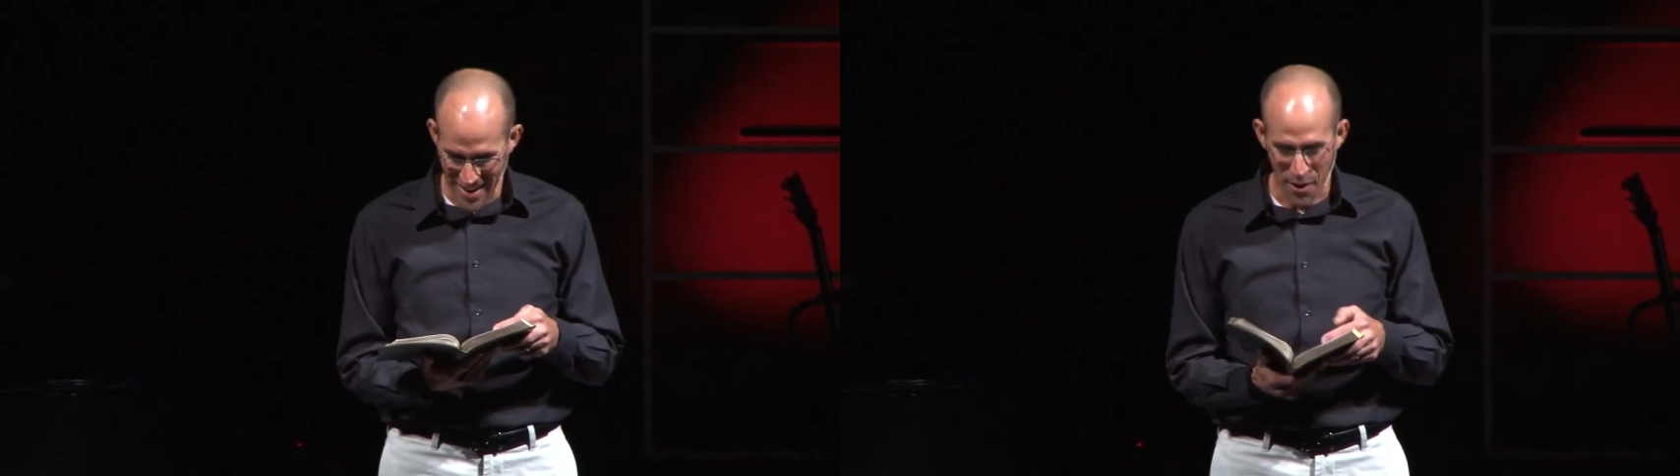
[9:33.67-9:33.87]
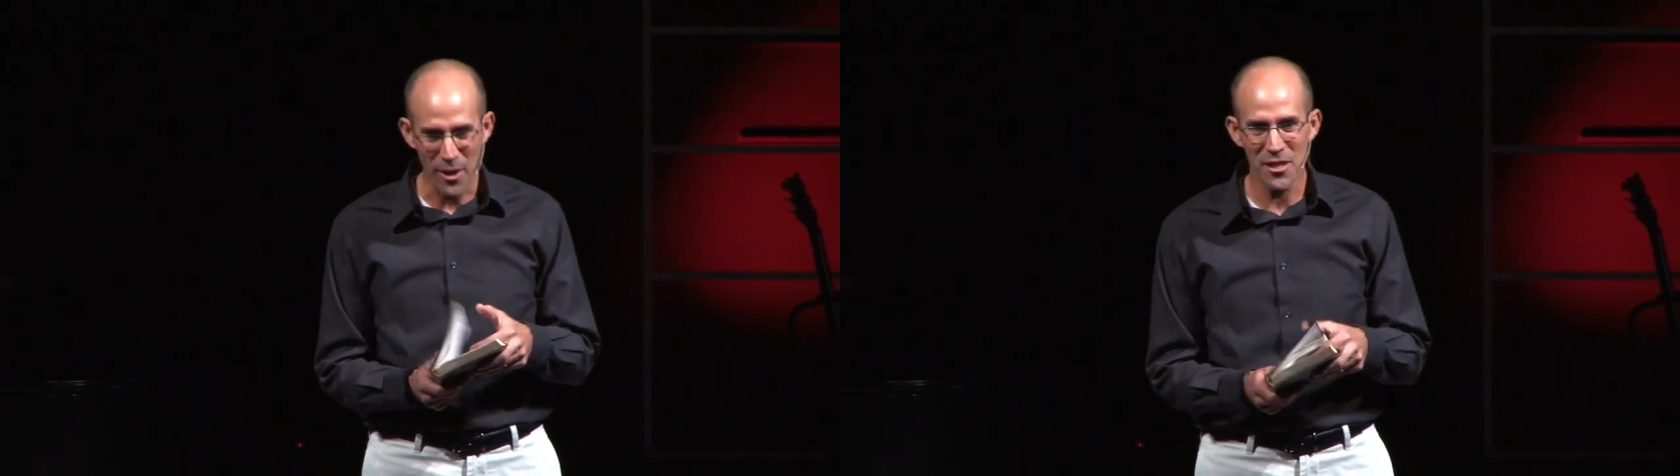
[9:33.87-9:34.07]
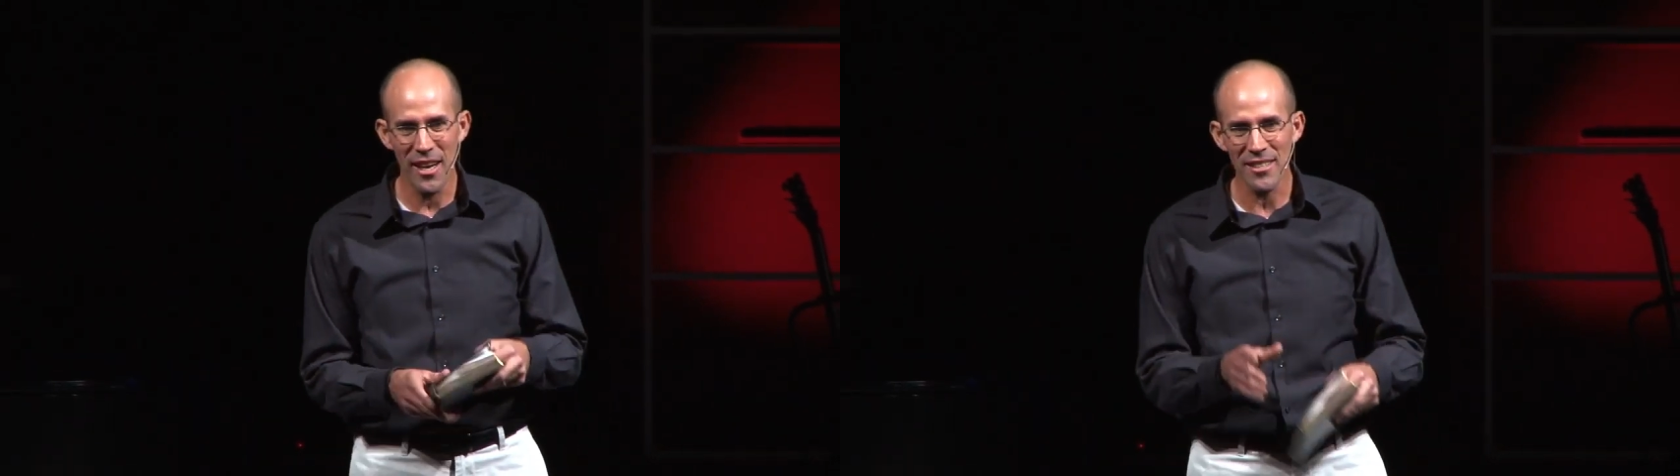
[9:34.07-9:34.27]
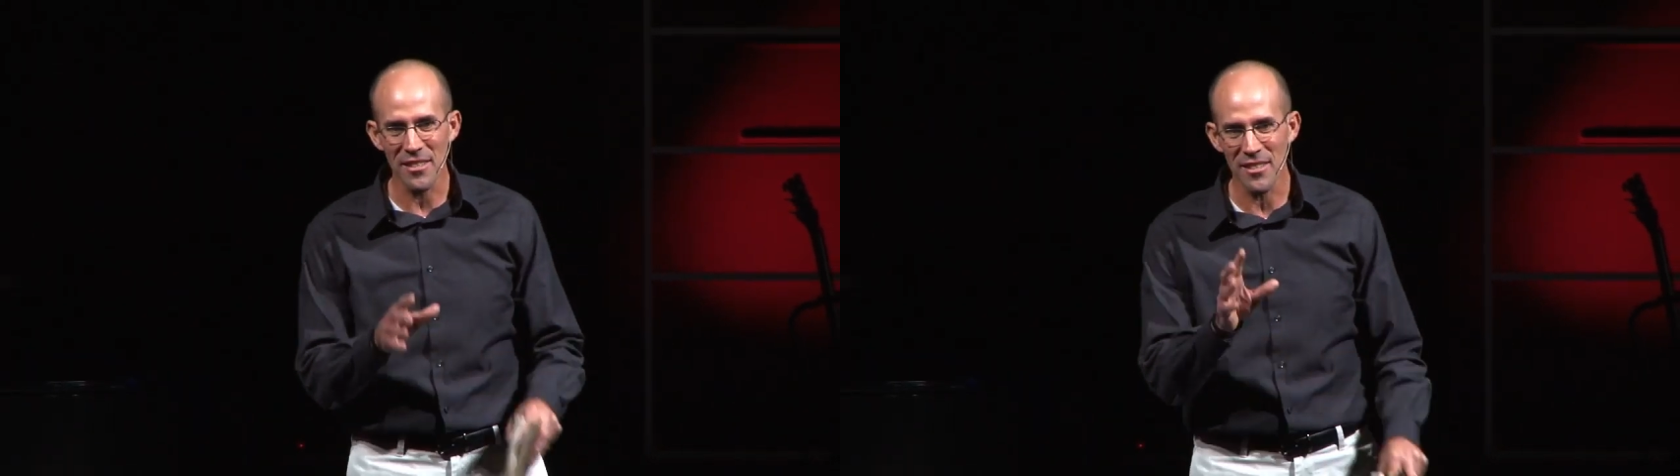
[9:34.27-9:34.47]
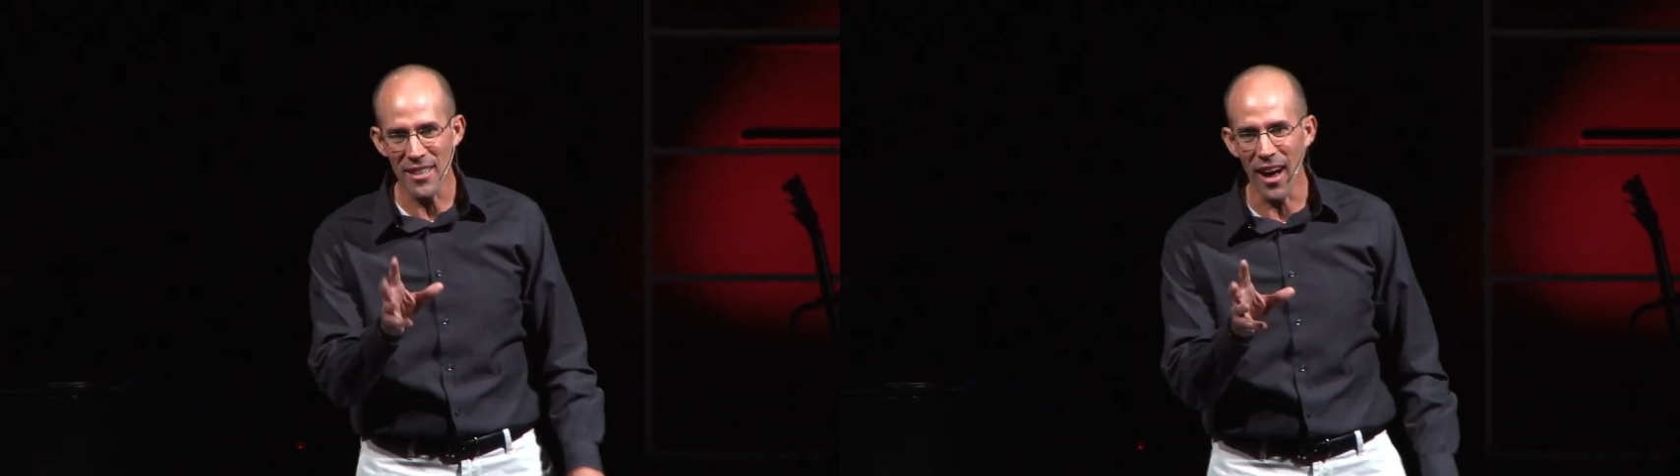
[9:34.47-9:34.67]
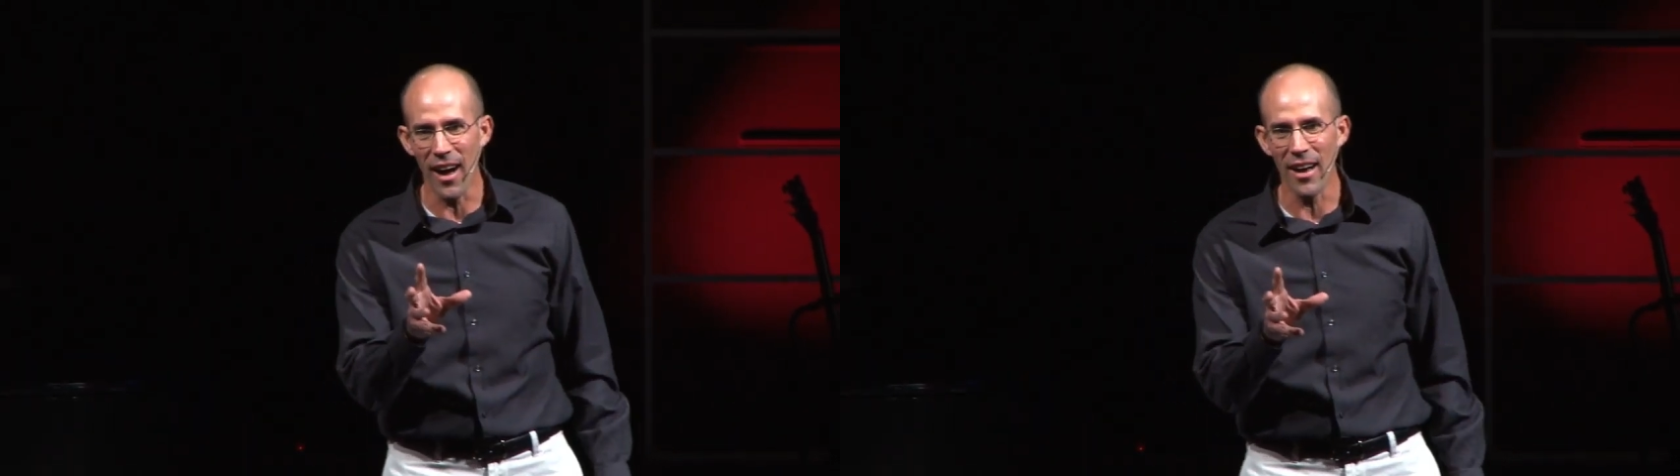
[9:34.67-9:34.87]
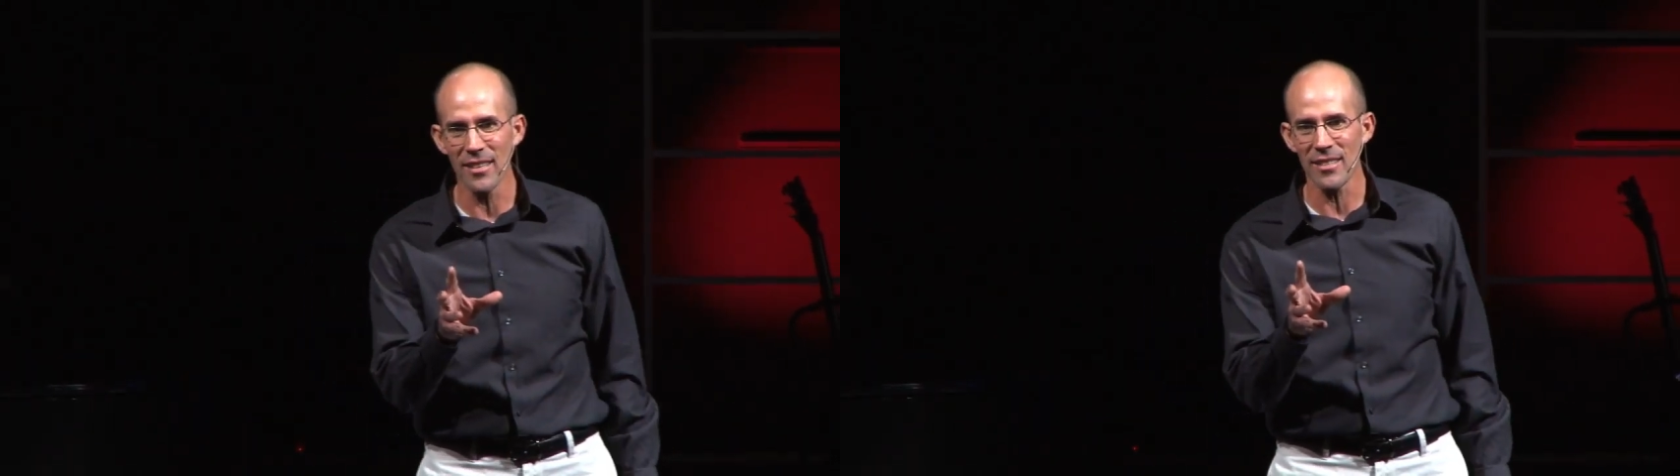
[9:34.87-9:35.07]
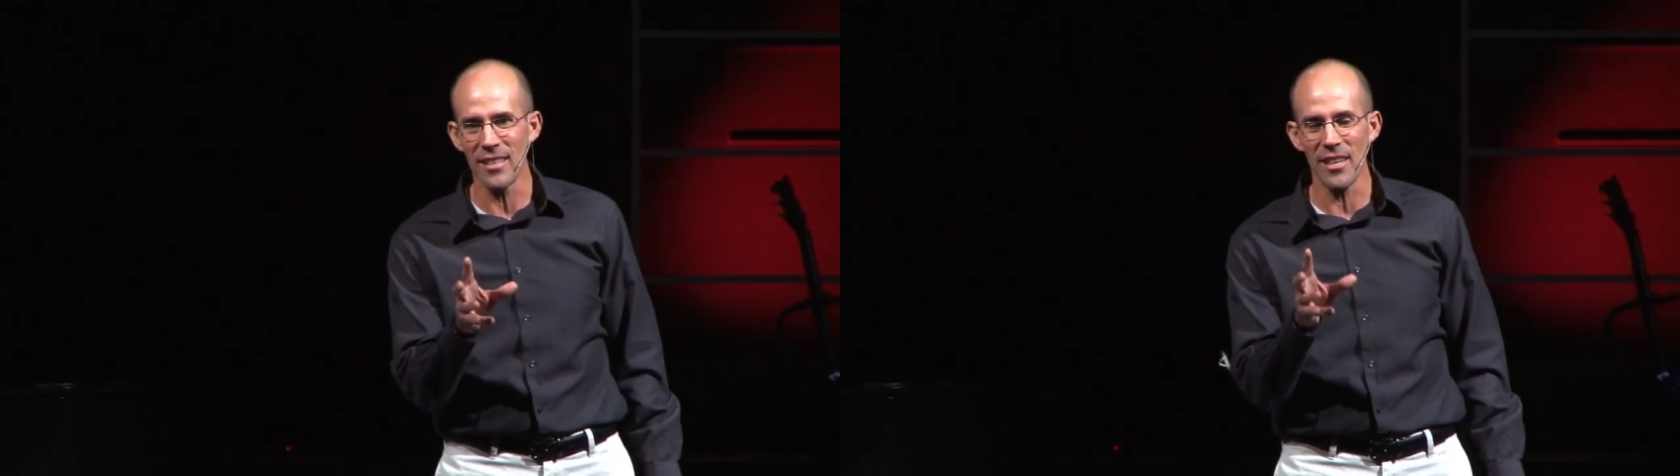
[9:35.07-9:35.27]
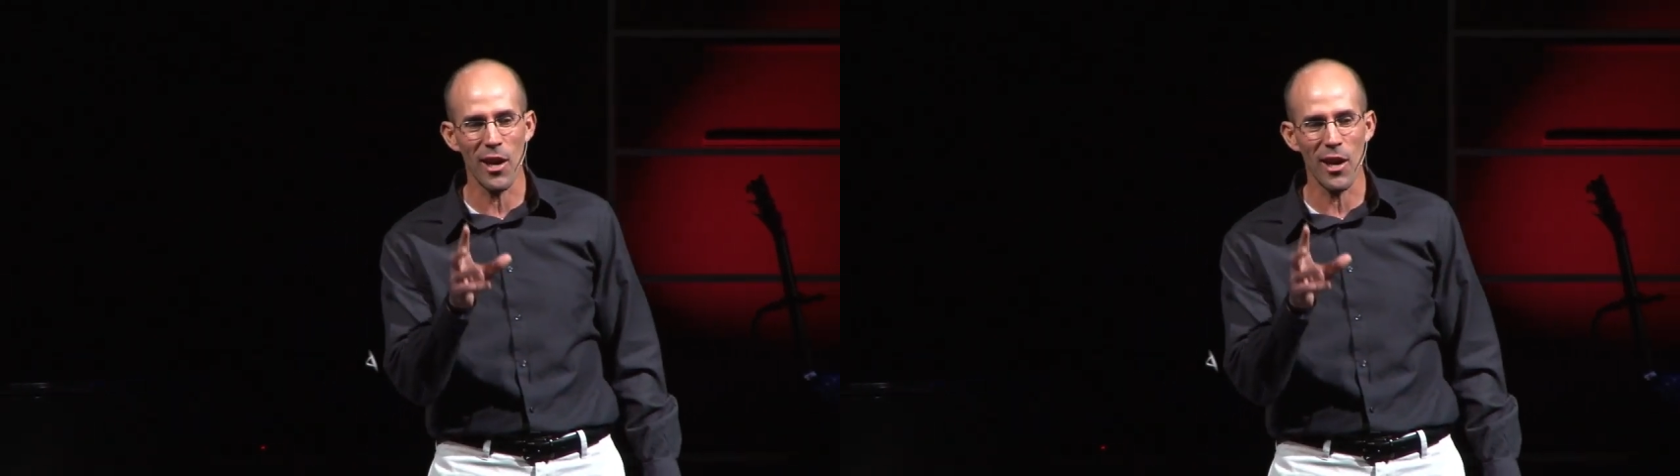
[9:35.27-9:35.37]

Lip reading: Now what Jesus does is he